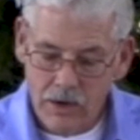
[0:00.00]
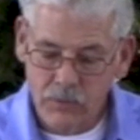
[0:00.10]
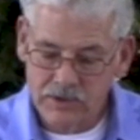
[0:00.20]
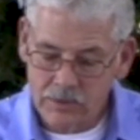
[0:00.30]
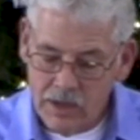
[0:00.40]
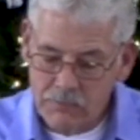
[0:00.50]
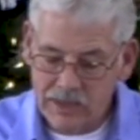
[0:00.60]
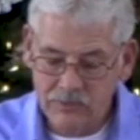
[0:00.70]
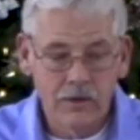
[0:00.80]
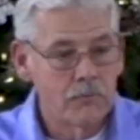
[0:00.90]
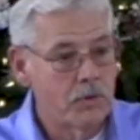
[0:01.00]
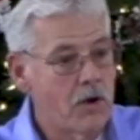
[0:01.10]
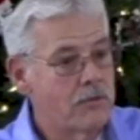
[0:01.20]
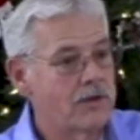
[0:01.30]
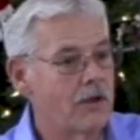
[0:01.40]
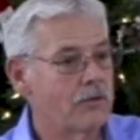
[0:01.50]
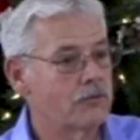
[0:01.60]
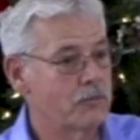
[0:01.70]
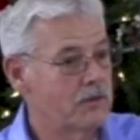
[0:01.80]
which means protos,